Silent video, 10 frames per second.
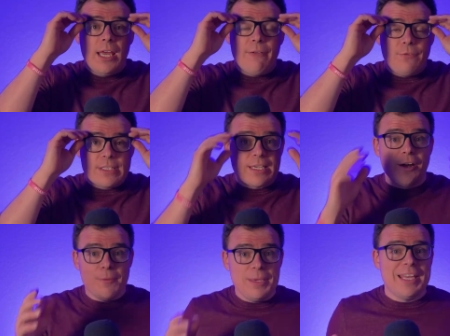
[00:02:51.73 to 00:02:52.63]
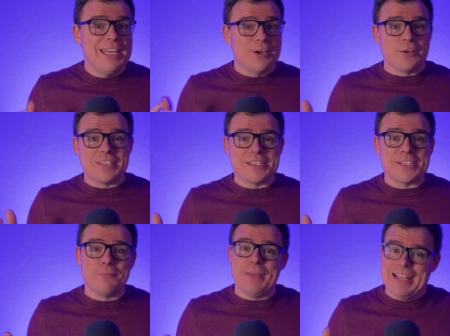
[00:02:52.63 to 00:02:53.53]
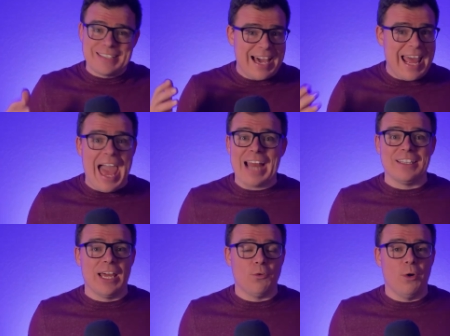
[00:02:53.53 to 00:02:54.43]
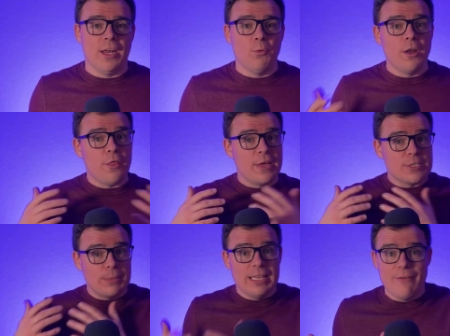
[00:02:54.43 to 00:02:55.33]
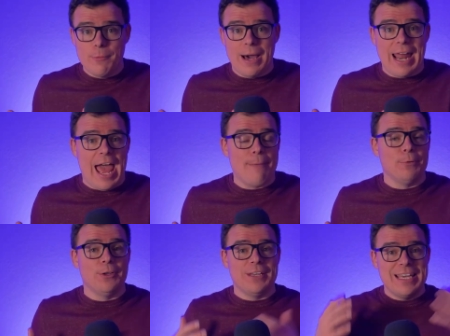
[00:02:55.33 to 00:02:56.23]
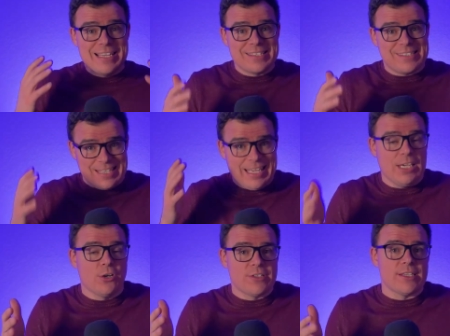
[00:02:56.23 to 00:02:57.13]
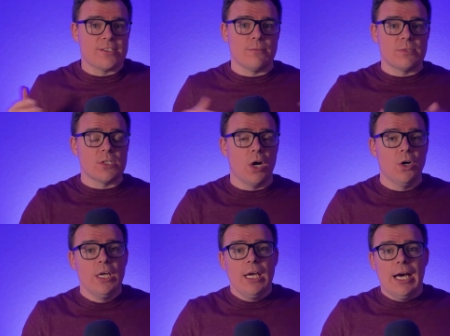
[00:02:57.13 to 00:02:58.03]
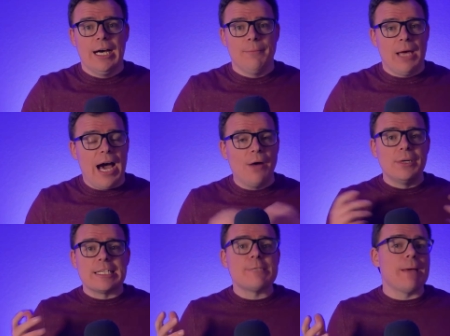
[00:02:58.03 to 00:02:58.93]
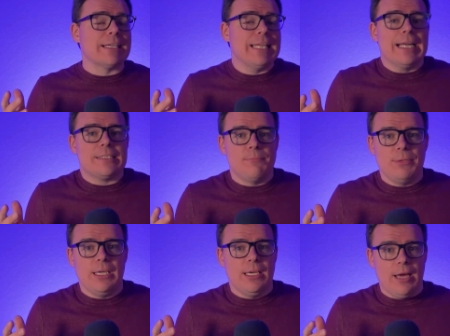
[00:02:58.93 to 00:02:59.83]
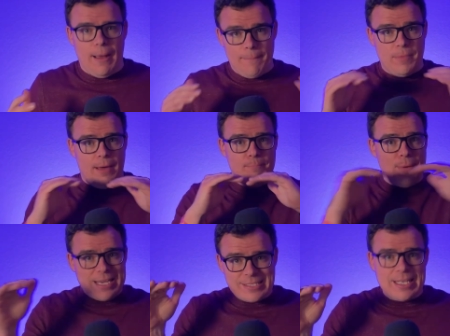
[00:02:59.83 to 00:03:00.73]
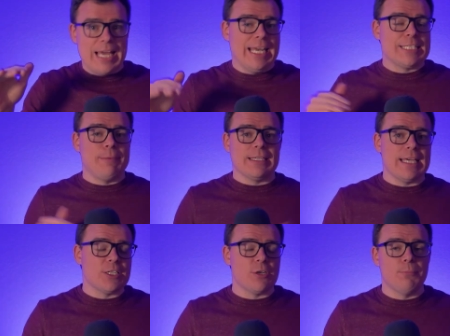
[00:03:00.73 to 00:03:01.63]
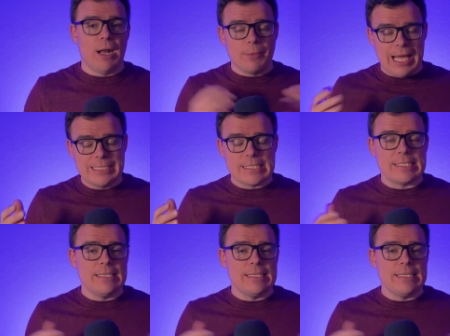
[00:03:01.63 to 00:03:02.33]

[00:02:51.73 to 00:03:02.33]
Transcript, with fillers: If it's going to be an ecosystem, it's got to act like one. And one of the things we love about Apple is the ecosystem. So um, I would expect that to be a, a, baseline expectation, but I'm glad to see